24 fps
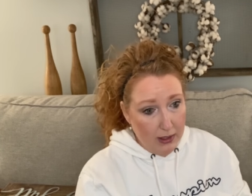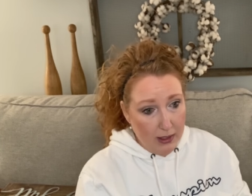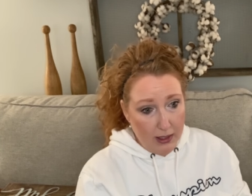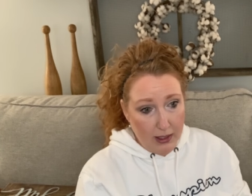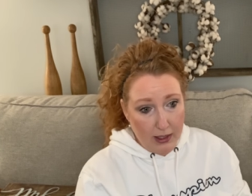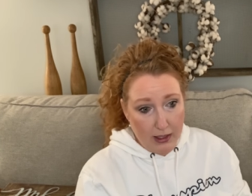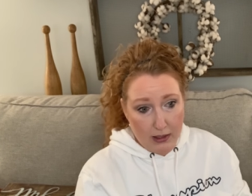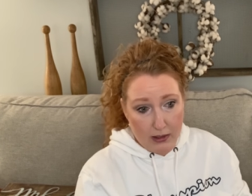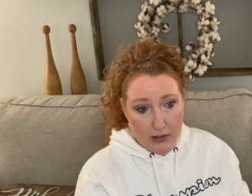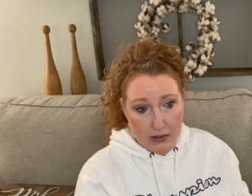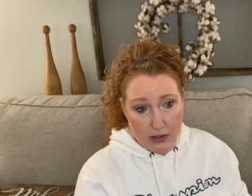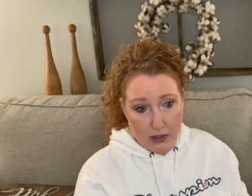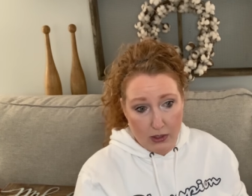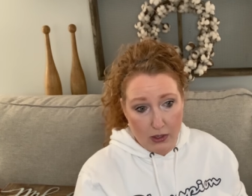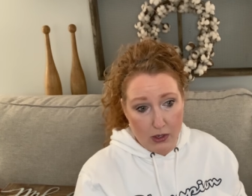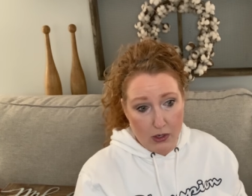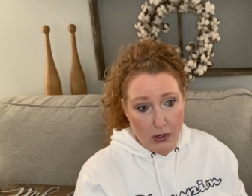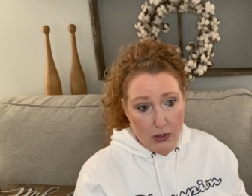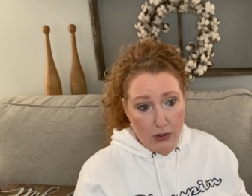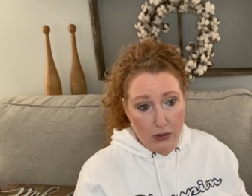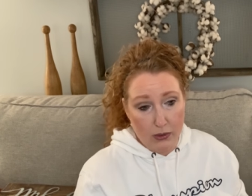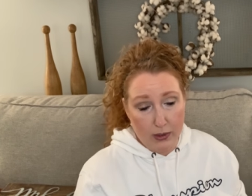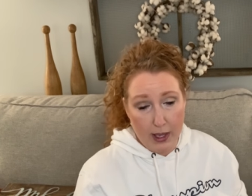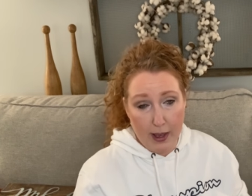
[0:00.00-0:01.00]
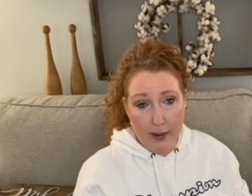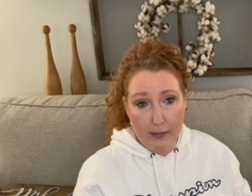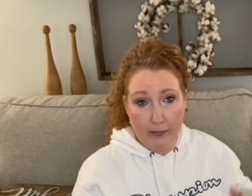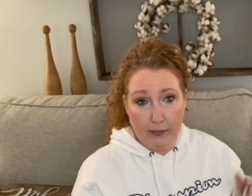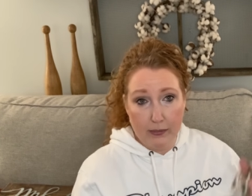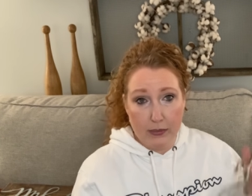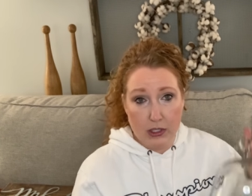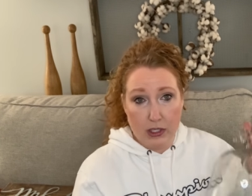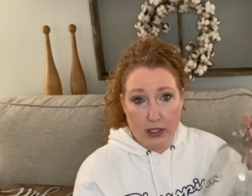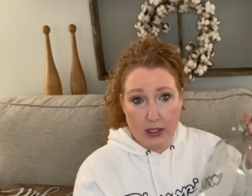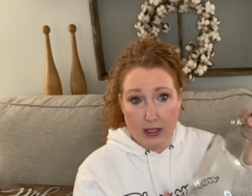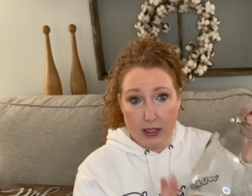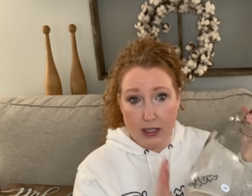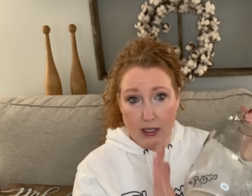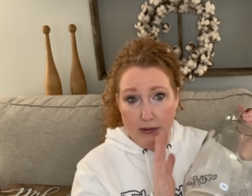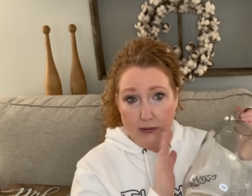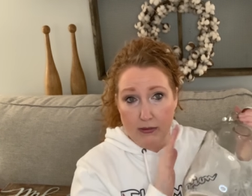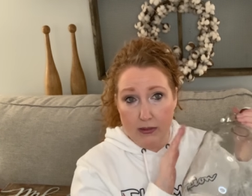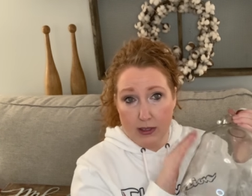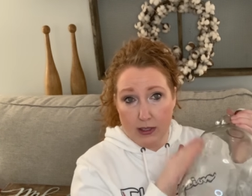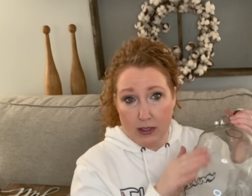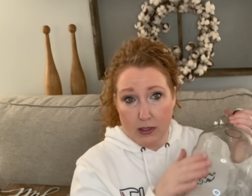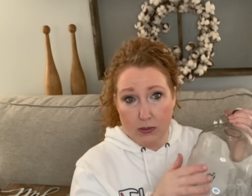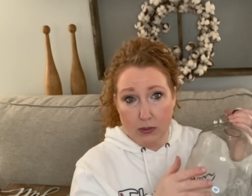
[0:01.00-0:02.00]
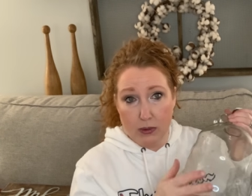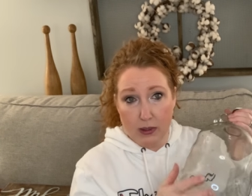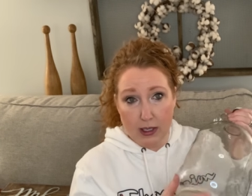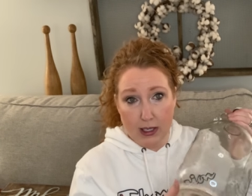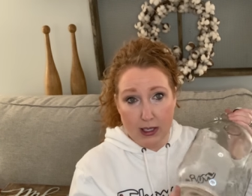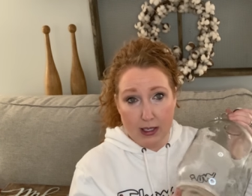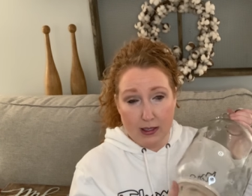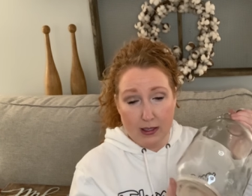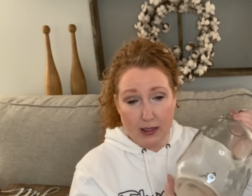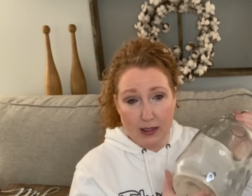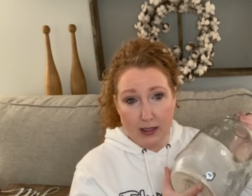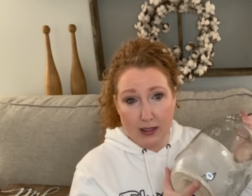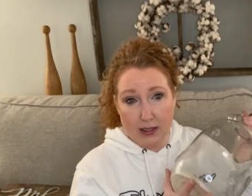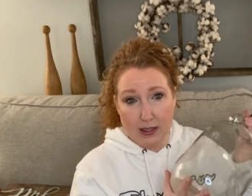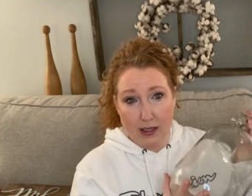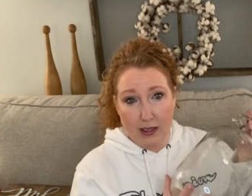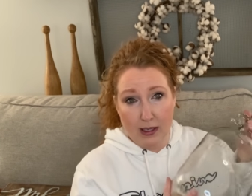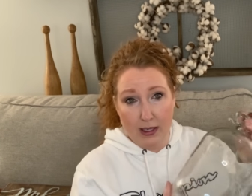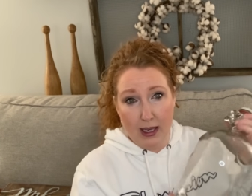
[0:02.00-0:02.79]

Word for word: And so, yep, just leave this one as is.